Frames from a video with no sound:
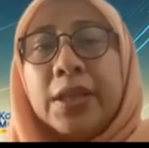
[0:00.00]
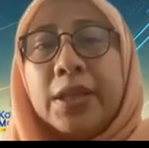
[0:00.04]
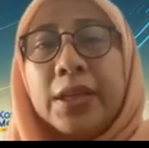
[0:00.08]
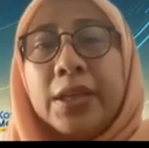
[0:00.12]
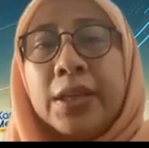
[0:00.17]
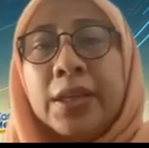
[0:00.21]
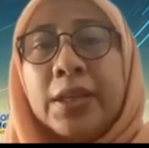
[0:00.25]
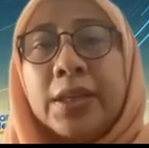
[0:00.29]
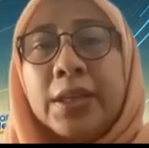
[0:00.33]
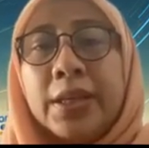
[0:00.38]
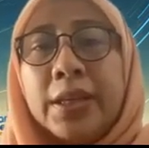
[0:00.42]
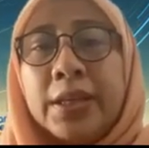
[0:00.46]

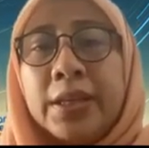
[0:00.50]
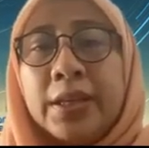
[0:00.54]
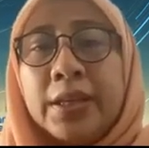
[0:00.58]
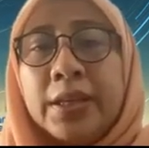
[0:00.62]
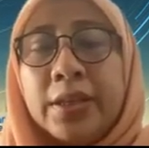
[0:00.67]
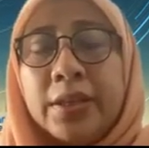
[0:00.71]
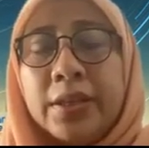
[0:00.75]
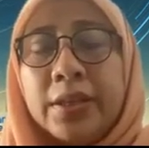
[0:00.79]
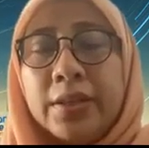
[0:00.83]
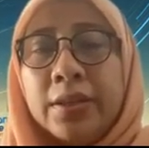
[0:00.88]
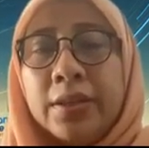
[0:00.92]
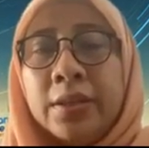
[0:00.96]
and then
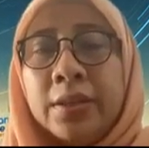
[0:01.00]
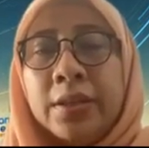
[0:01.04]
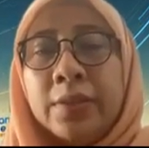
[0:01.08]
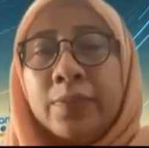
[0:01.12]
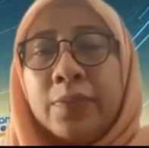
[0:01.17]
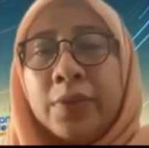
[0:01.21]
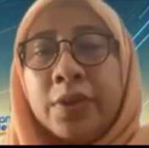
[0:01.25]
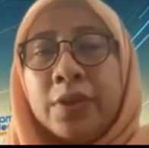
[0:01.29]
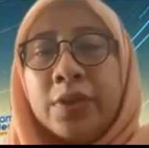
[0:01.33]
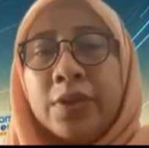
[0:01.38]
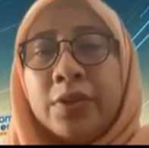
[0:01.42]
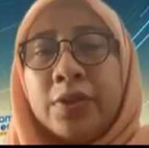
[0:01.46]
the
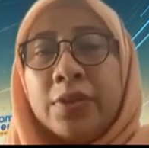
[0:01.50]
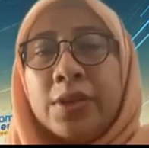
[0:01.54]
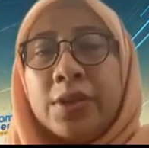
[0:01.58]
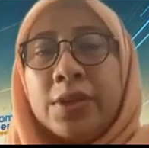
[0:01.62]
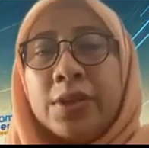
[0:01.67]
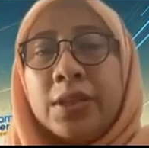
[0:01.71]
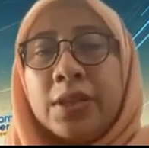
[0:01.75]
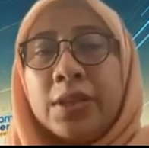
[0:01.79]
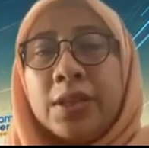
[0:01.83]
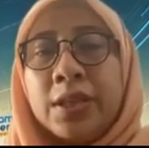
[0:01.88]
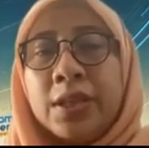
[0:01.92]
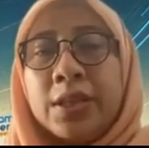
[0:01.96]
boundary
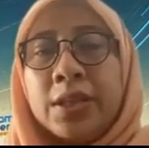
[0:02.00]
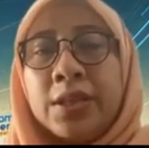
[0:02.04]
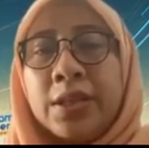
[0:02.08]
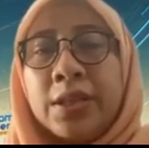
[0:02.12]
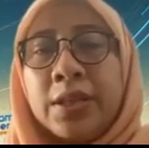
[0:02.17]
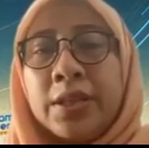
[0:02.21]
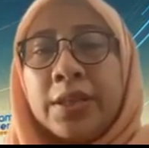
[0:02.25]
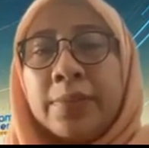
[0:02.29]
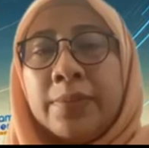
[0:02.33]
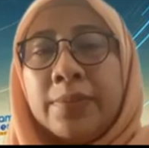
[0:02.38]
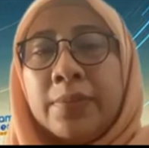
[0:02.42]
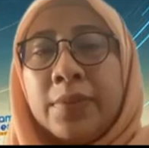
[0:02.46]
conditions are
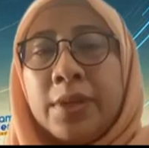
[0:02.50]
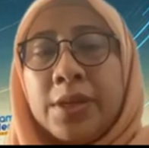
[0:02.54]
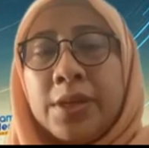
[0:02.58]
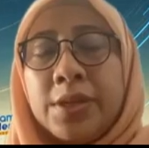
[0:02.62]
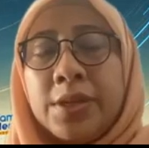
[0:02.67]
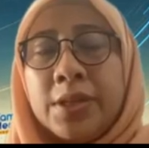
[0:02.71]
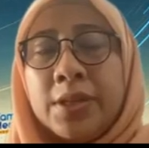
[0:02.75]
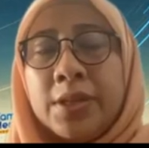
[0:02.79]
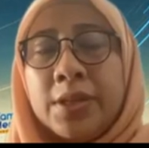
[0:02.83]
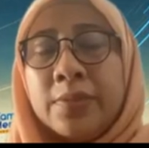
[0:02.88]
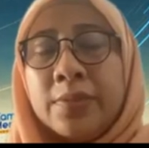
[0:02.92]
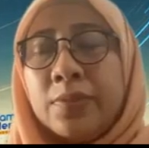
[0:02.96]
generally
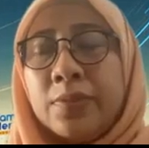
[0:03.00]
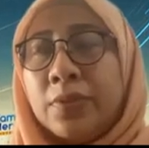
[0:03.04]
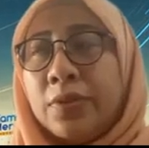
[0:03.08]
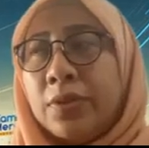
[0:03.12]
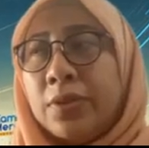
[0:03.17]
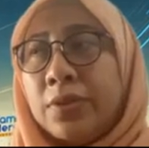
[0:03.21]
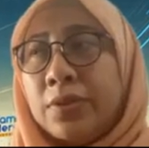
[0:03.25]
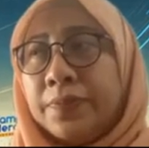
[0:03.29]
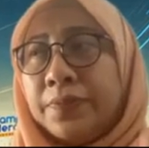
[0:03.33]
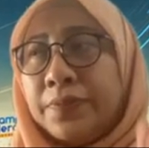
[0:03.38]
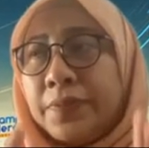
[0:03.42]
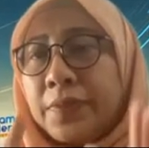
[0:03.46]
much
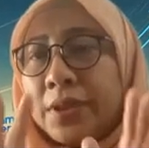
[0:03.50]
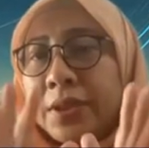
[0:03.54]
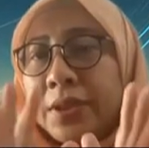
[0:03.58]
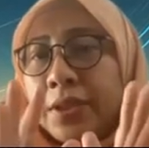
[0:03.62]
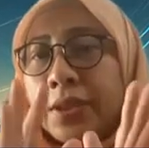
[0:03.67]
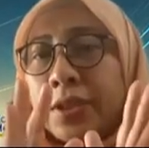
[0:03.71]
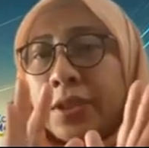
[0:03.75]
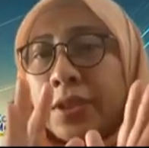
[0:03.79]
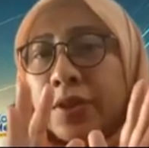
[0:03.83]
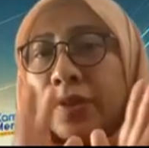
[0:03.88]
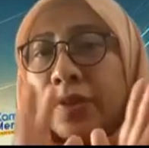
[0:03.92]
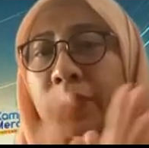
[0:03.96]
more
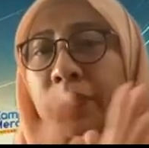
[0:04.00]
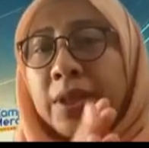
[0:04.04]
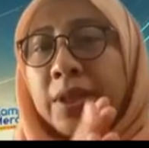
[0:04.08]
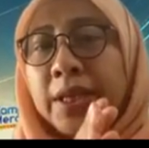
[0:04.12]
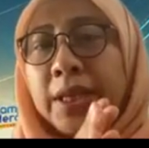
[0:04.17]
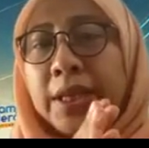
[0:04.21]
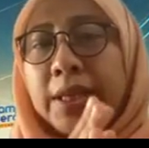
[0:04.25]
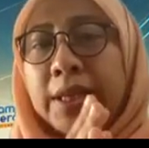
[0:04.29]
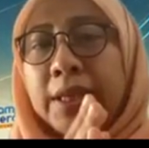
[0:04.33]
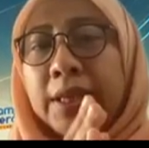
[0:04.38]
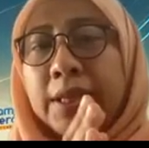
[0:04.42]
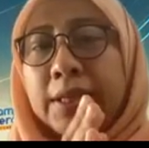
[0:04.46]

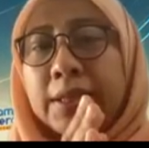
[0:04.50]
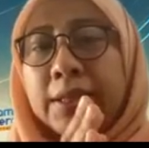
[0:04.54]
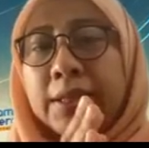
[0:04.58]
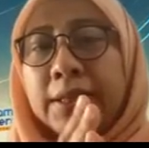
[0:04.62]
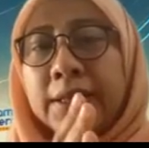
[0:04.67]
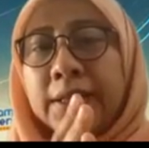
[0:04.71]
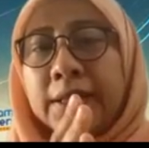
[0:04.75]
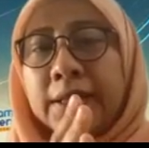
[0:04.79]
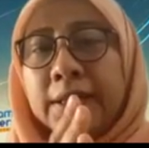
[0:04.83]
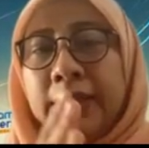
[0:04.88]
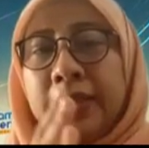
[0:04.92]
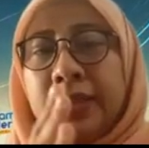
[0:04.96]
complicated
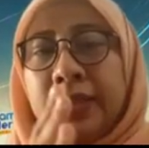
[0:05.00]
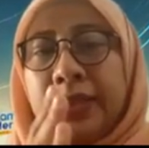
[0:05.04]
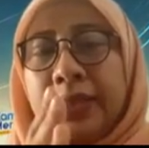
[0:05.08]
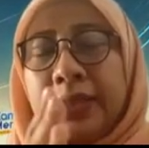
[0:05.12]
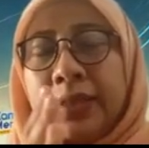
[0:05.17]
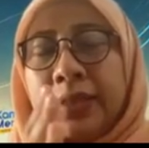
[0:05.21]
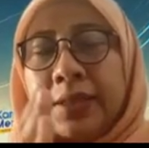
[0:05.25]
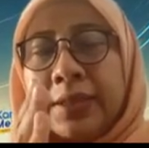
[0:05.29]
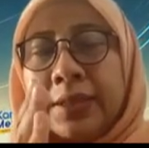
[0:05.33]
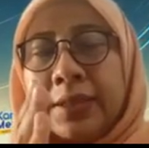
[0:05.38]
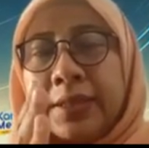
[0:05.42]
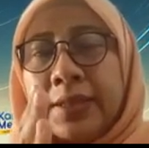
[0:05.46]

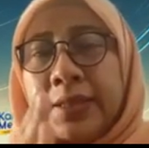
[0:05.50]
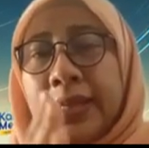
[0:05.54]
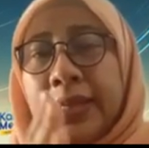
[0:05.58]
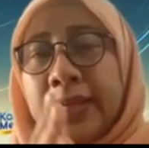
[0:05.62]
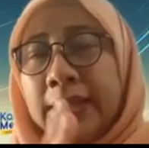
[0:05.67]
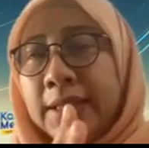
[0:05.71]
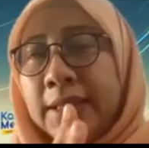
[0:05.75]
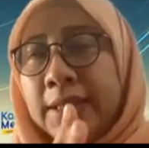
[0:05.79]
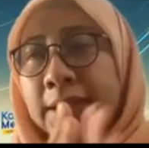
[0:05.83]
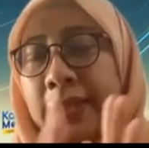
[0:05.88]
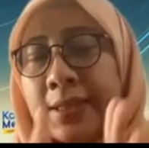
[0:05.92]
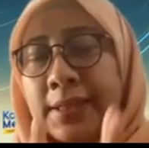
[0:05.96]

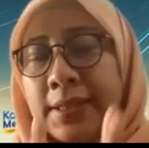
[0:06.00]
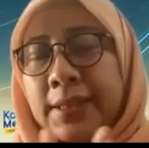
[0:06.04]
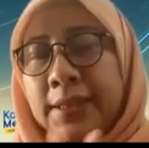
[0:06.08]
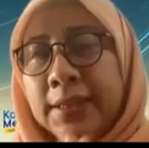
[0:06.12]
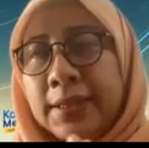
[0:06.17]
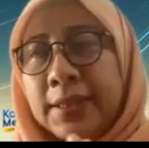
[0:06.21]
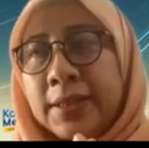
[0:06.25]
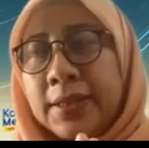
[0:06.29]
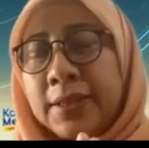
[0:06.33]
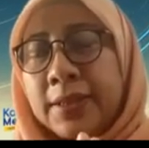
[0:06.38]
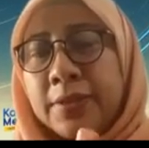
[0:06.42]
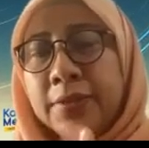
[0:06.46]
than in the
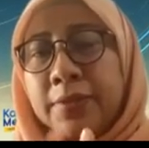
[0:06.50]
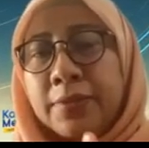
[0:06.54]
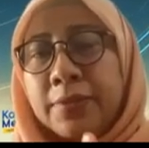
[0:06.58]
center.